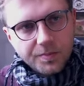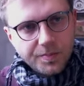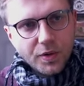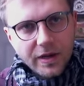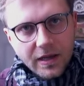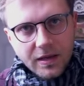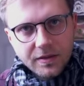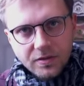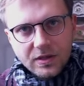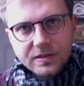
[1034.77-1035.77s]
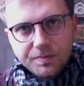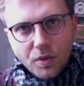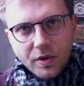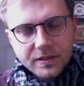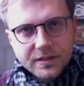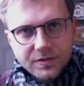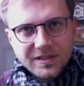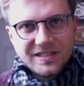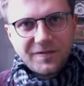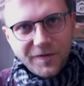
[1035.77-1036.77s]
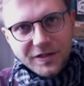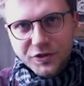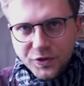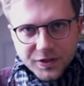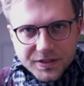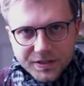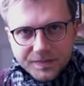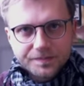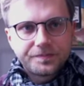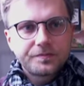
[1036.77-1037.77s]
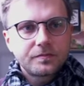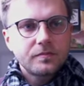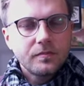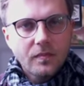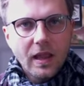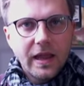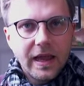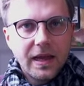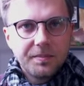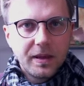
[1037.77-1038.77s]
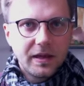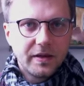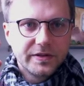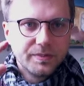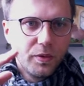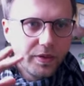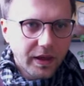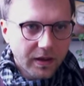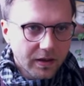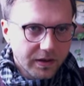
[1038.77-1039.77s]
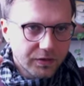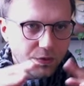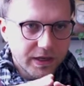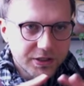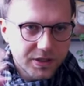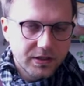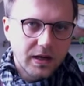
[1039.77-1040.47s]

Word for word: putting these points to these features and making smoothing iteration.